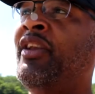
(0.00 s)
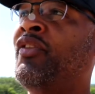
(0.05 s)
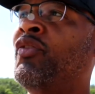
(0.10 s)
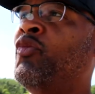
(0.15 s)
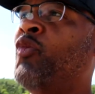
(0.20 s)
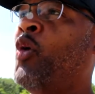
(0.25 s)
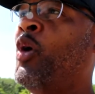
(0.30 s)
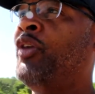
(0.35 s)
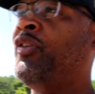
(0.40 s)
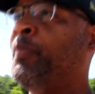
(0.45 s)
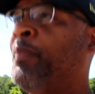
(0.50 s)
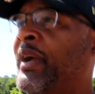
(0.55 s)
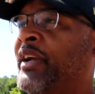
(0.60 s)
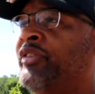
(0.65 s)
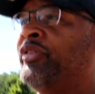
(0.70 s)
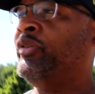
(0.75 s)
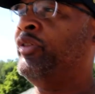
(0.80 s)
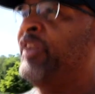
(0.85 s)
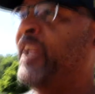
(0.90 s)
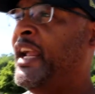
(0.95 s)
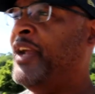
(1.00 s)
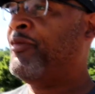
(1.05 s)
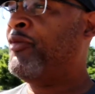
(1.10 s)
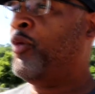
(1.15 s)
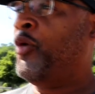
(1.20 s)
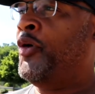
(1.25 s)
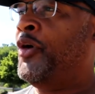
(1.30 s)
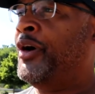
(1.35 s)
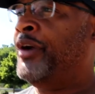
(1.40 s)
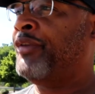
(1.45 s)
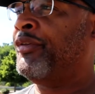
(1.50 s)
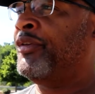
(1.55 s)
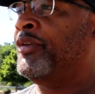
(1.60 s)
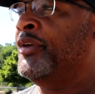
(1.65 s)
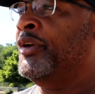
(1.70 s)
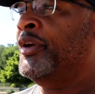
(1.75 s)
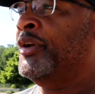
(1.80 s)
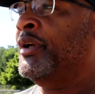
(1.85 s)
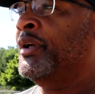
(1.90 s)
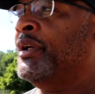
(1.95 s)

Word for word: this one special day for us.